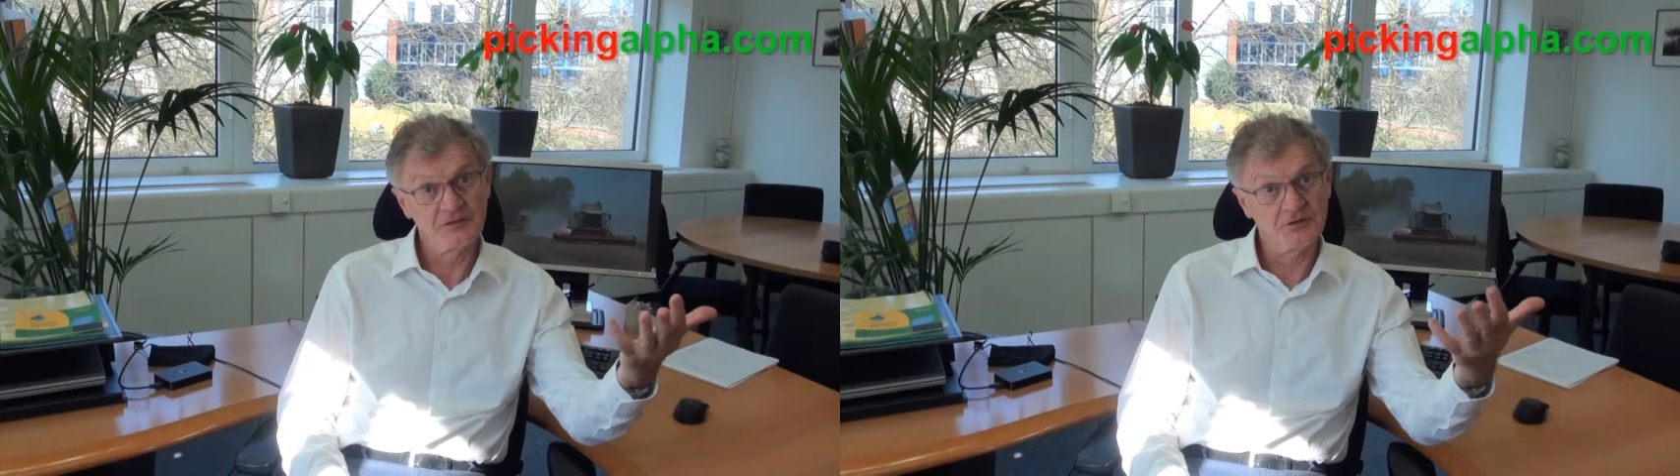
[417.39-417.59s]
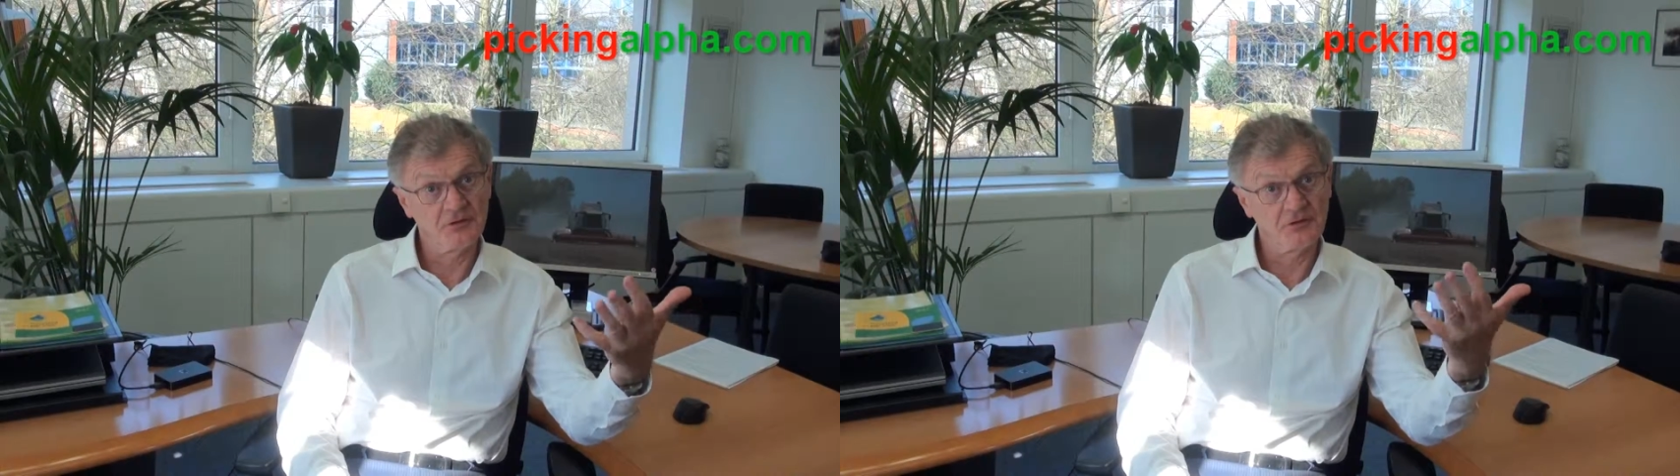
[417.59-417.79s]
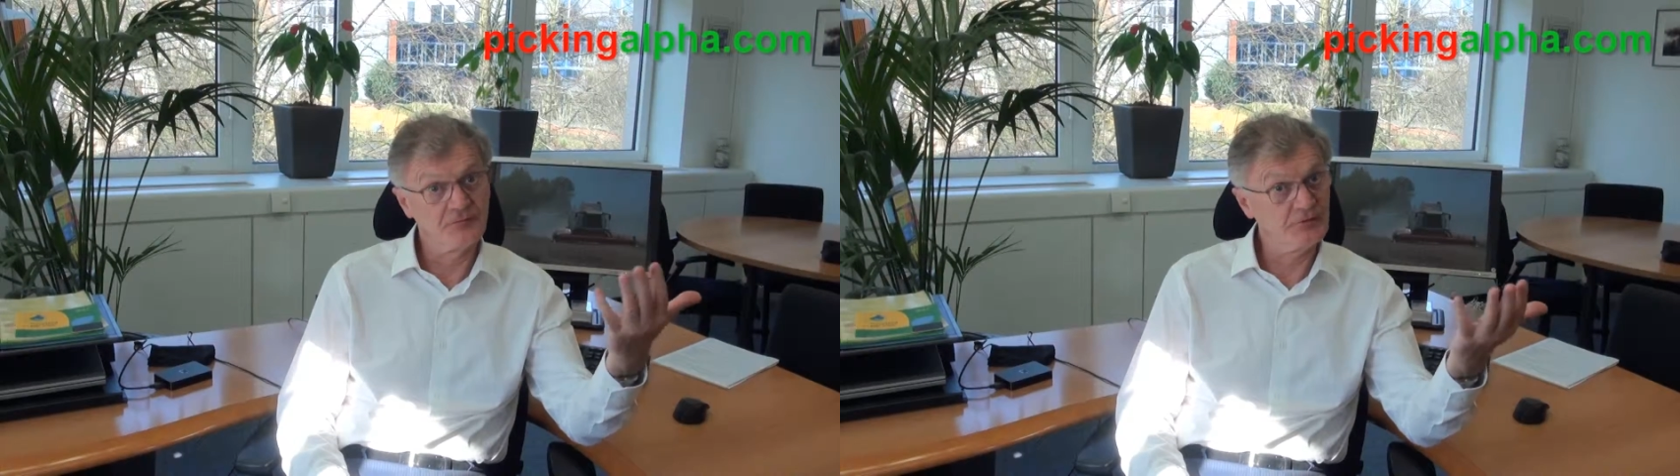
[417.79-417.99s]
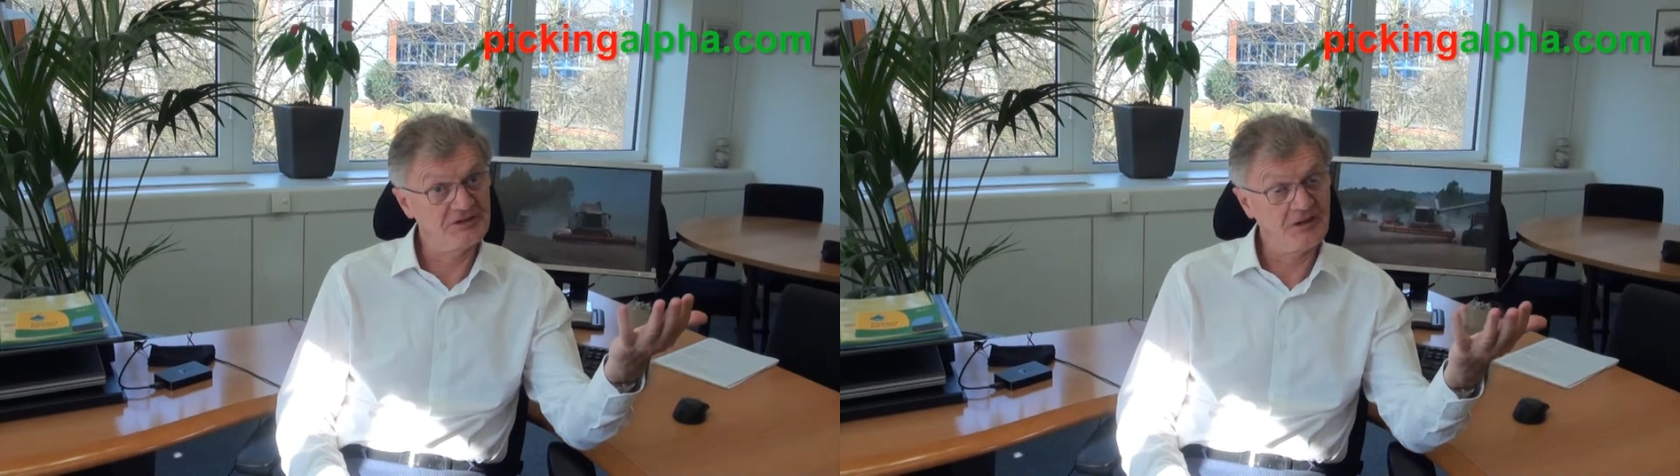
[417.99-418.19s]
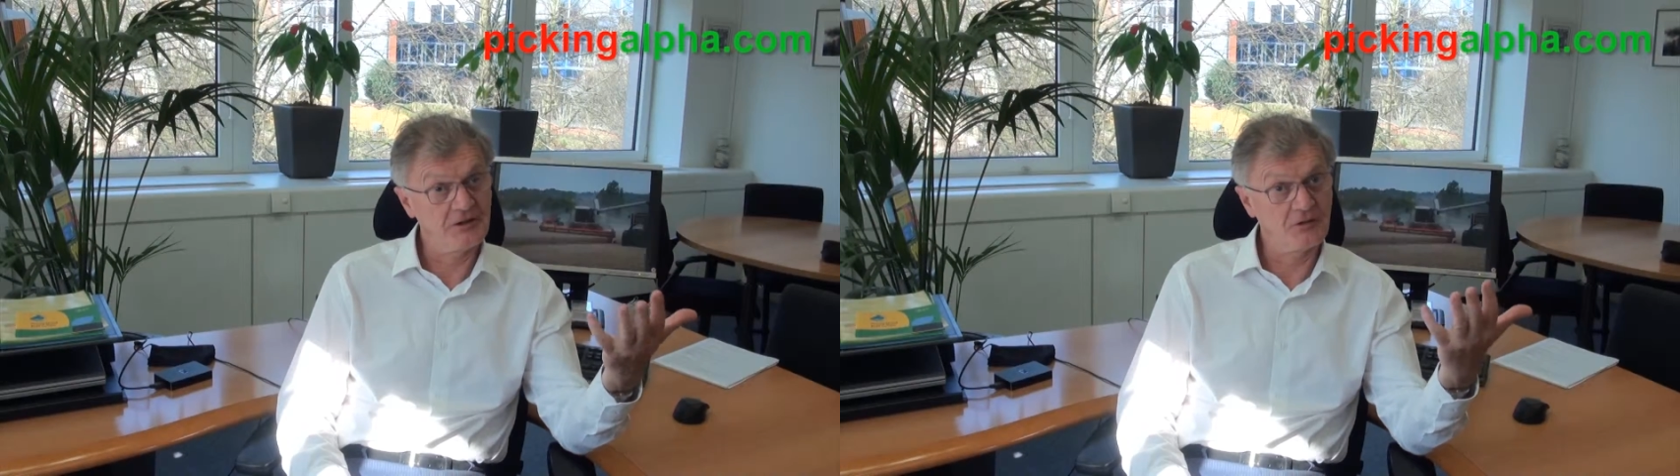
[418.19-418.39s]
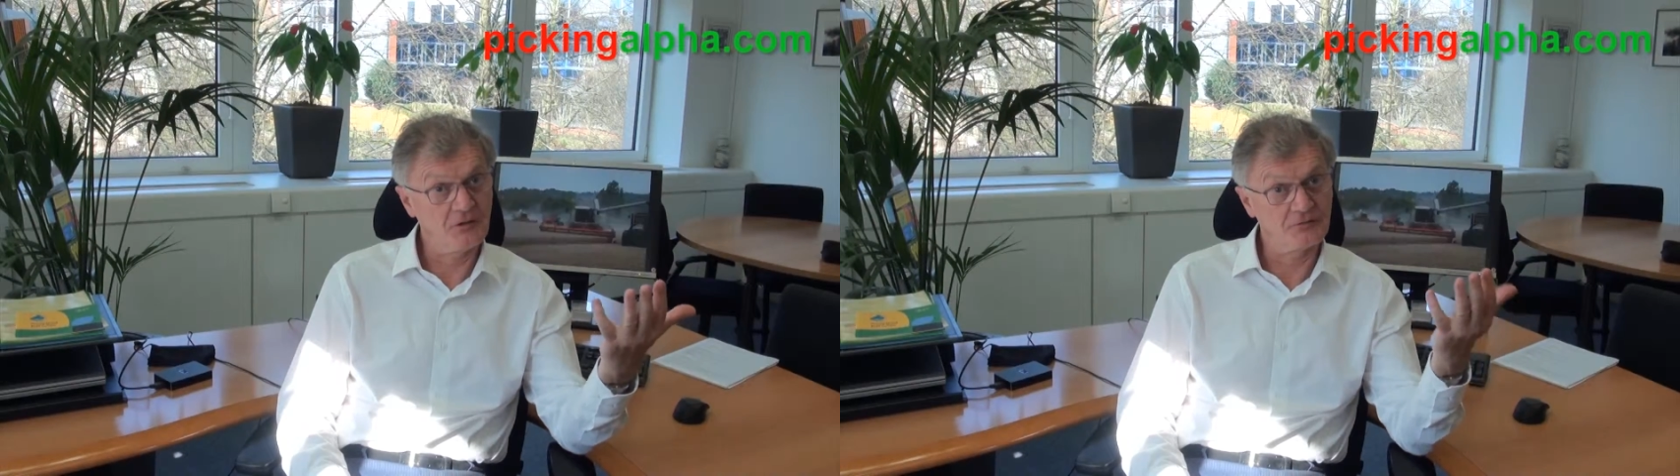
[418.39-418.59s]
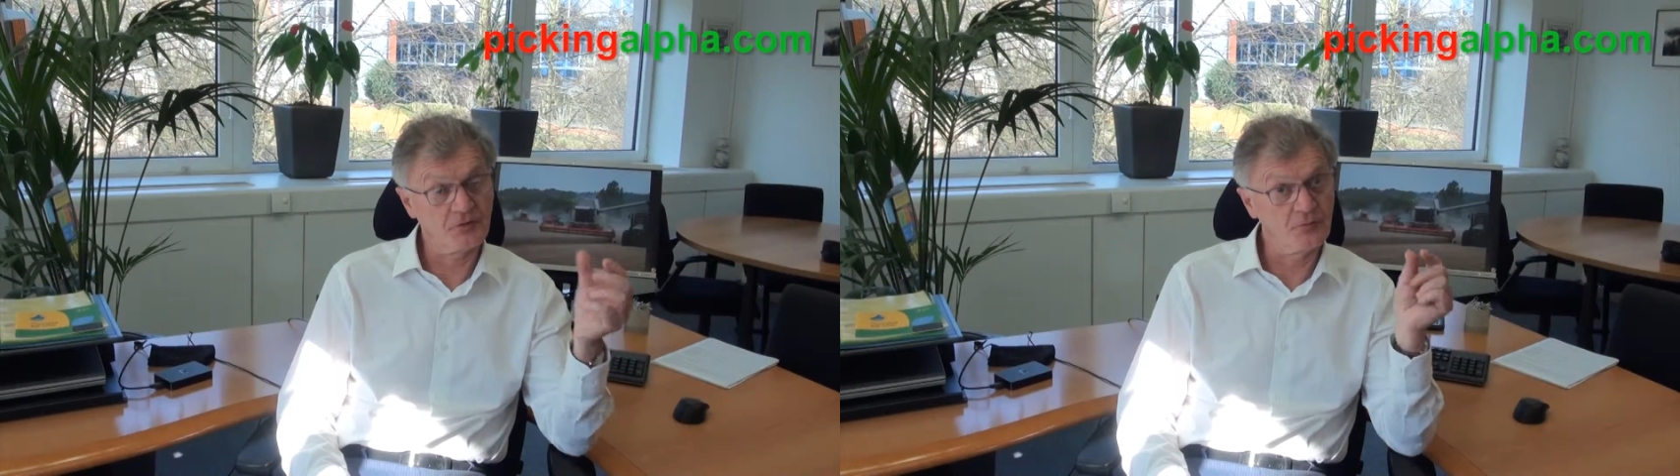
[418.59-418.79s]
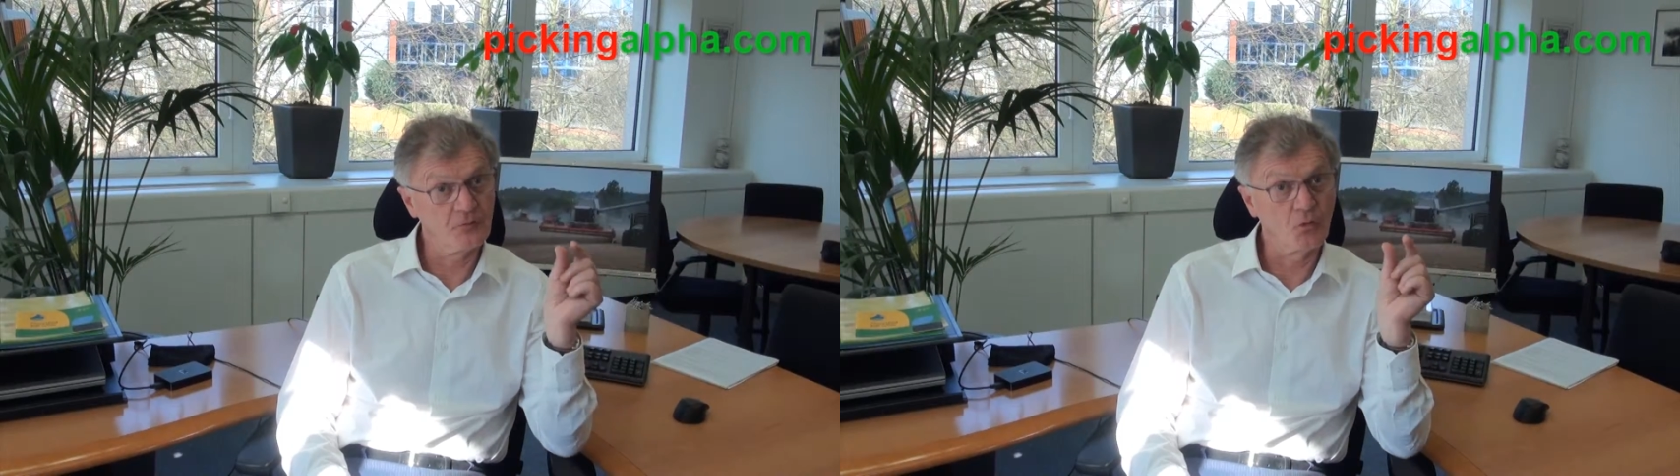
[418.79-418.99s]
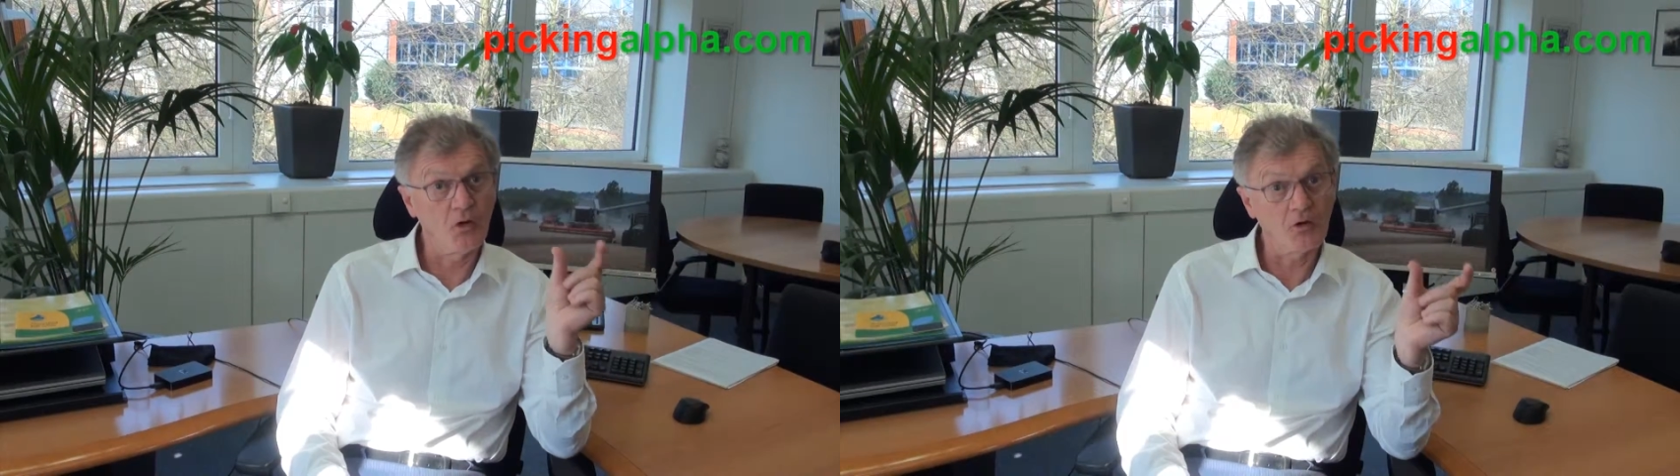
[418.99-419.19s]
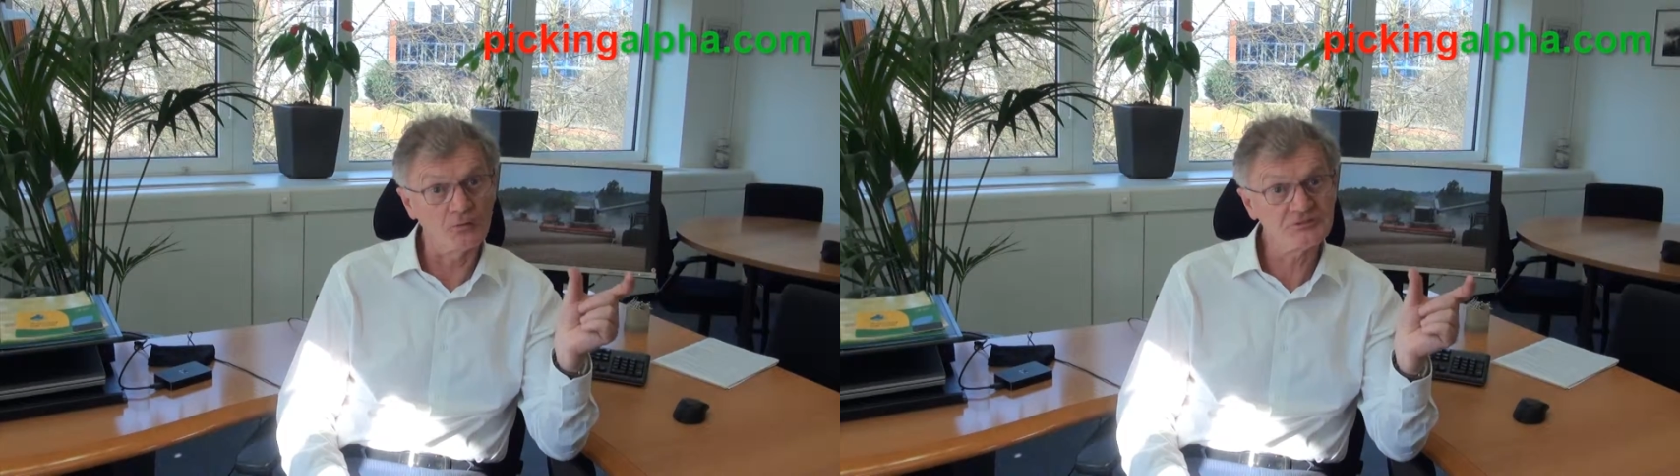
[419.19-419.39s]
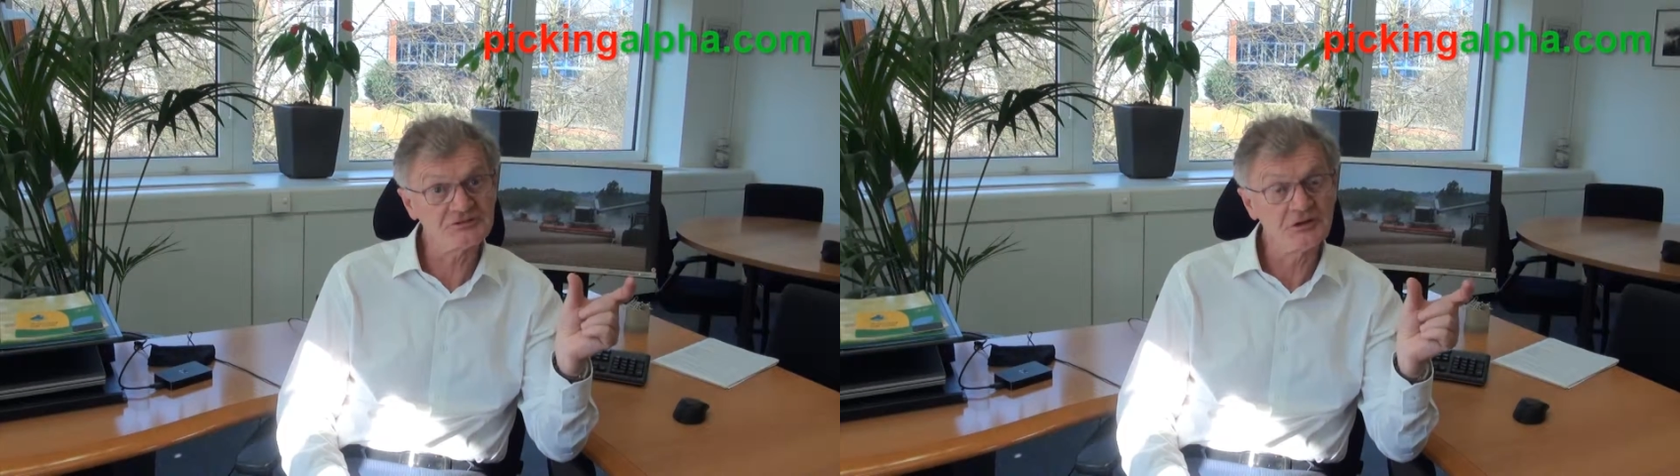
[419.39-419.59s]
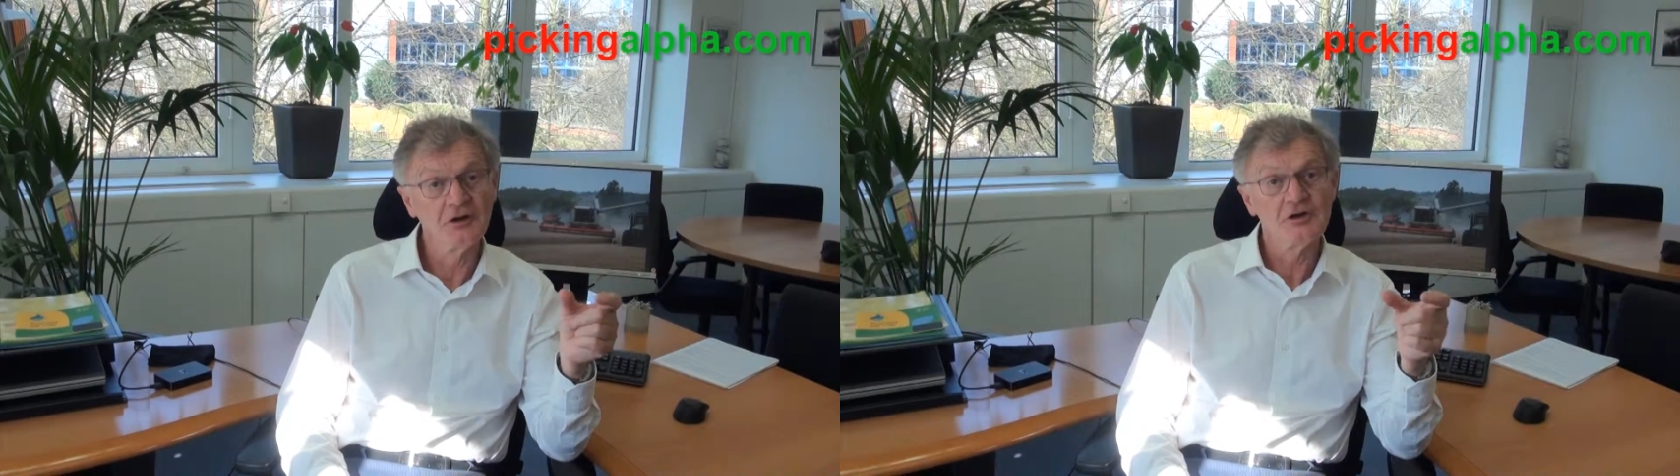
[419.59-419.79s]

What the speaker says: So if we take some worms,